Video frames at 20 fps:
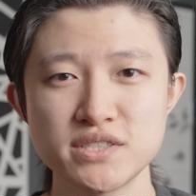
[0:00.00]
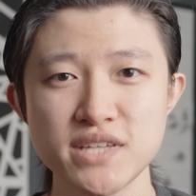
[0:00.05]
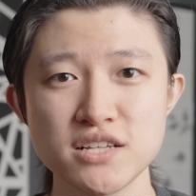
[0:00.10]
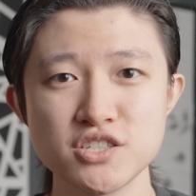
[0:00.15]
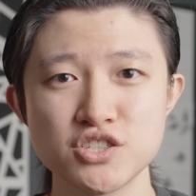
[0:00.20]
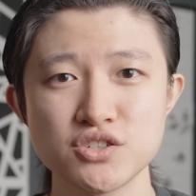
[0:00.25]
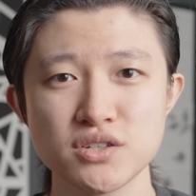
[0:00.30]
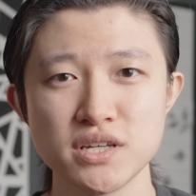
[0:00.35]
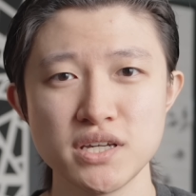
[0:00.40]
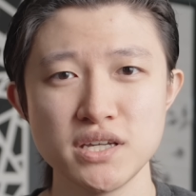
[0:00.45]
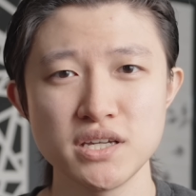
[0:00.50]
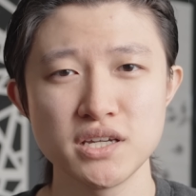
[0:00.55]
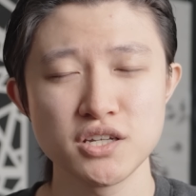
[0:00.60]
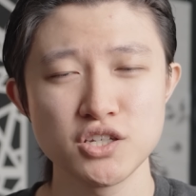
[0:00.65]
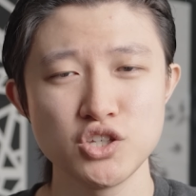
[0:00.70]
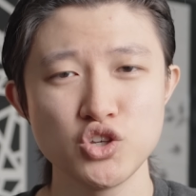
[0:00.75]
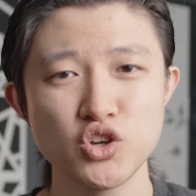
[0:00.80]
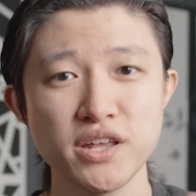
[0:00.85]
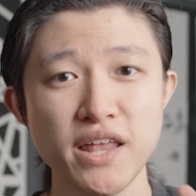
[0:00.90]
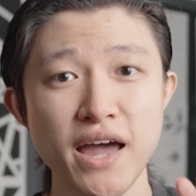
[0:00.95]
essentially,
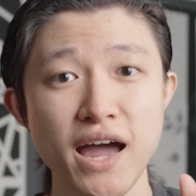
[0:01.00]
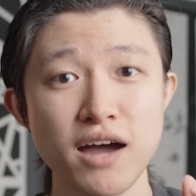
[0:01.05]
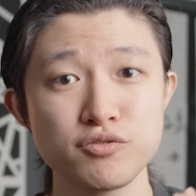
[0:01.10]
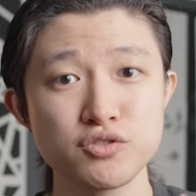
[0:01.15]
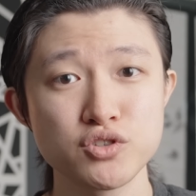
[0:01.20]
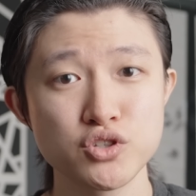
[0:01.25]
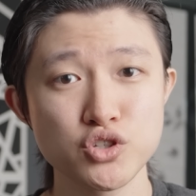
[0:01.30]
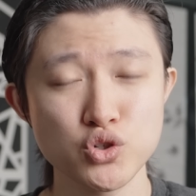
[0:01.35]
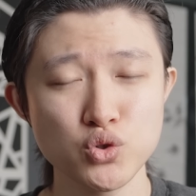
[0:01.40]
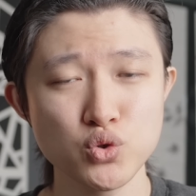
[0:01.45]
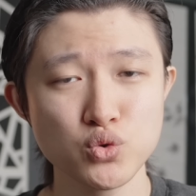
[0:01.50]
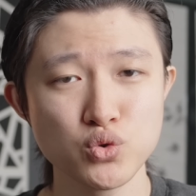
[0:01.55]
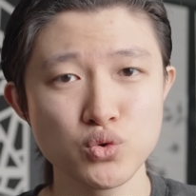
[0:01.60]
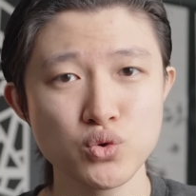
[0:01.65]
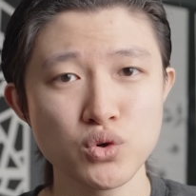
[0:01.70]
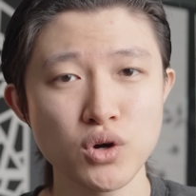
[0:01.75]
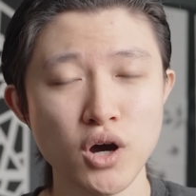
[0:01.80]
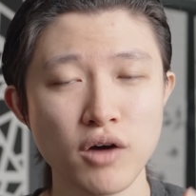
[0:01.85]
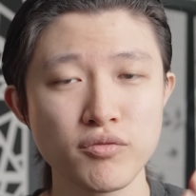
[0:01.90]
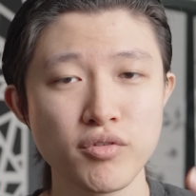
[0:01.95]
you can have
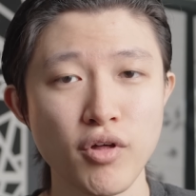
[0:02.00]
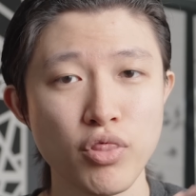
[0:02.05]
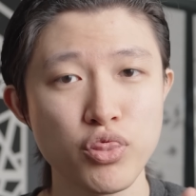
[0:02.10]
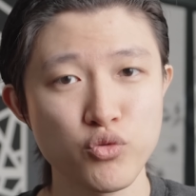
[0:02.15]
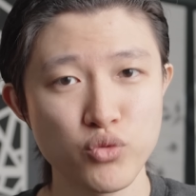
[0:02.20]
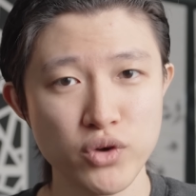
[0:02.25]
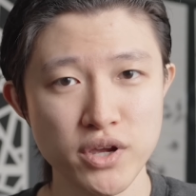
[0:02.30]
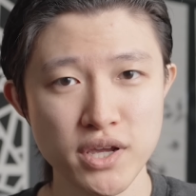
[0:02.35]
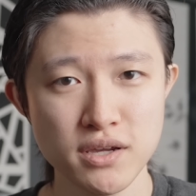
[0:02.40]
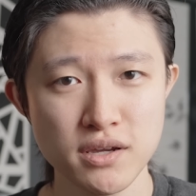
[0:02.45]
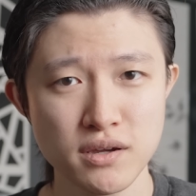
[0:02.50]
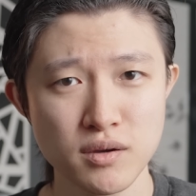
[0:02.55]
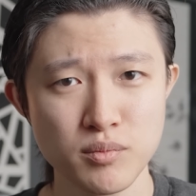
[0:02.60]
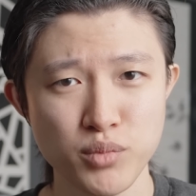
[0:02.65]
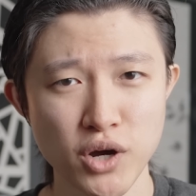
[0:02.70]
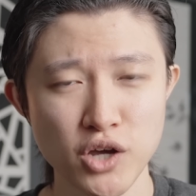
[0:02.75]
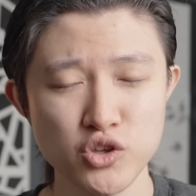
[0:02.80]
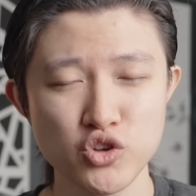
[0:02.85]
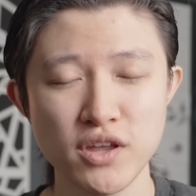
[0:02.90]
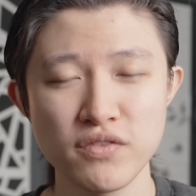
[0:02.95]
two of the three,
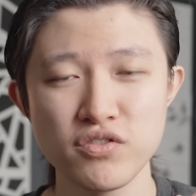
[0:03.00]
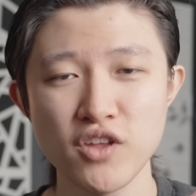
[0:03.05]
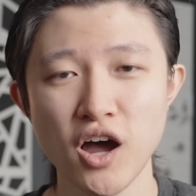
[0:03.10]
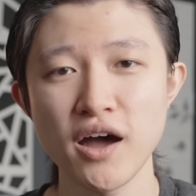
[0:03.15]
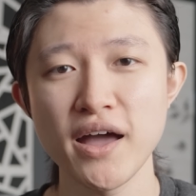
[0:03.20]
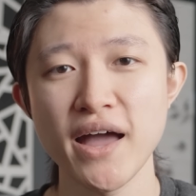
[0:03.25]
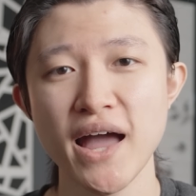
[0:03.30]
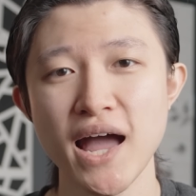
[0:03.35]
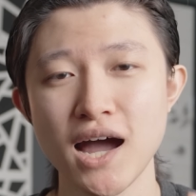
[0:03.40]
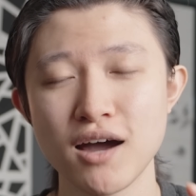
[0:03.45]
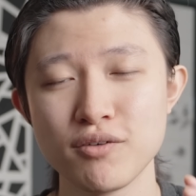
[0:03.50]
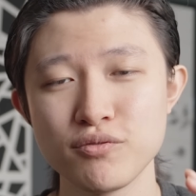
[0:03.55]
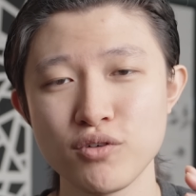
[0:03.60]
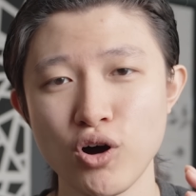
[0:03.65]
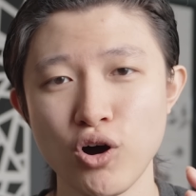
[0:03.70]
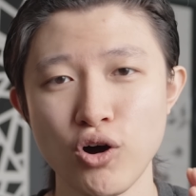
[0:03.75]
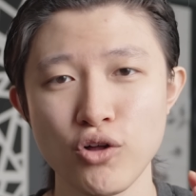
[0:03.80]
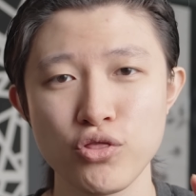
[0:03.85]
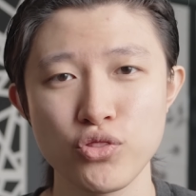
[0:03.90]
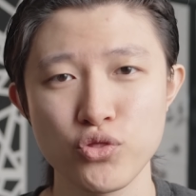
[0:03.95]
but you cannot have
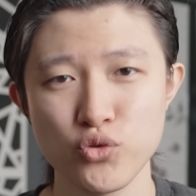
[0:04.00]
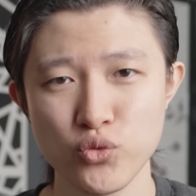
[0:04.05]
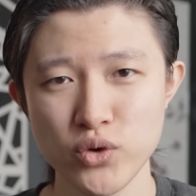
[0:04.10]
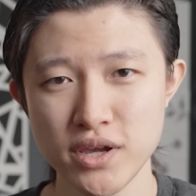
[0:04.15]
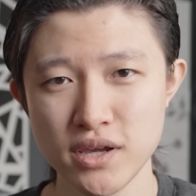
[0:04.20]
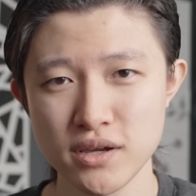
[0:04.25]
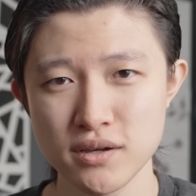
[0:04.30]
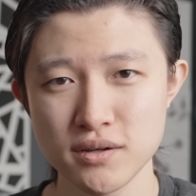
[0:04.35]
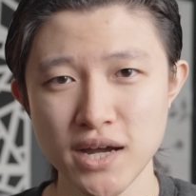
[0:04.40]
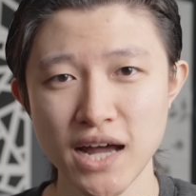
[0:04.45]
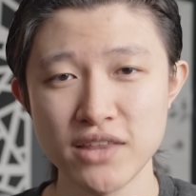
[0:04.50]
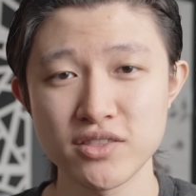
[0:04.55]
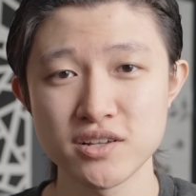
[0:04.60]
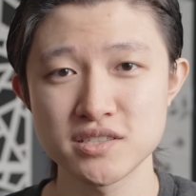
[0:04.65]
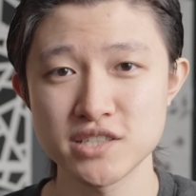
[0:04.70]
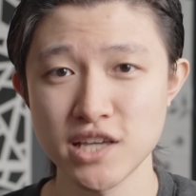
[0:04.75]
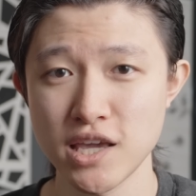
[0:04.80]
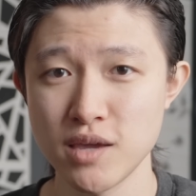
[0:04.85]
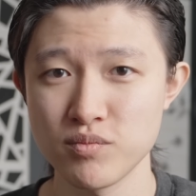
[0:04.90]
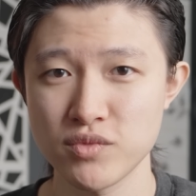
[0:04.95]
all three at the
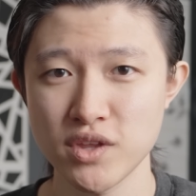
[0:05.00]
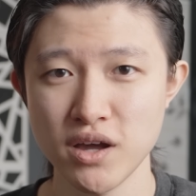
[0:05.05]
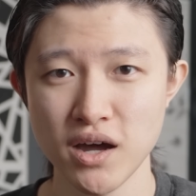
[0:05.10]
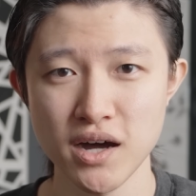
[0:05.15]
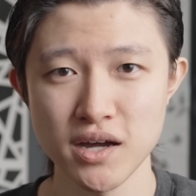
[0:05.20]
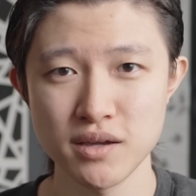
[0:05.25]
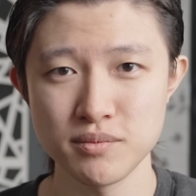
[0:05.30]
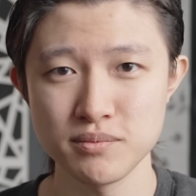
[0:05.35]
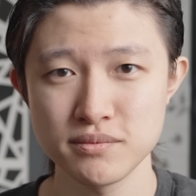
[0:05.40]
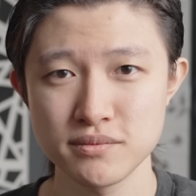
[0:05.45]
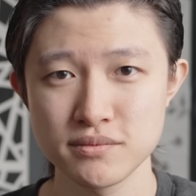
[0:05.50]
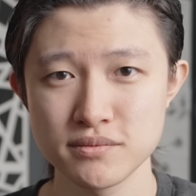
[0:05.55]
same time.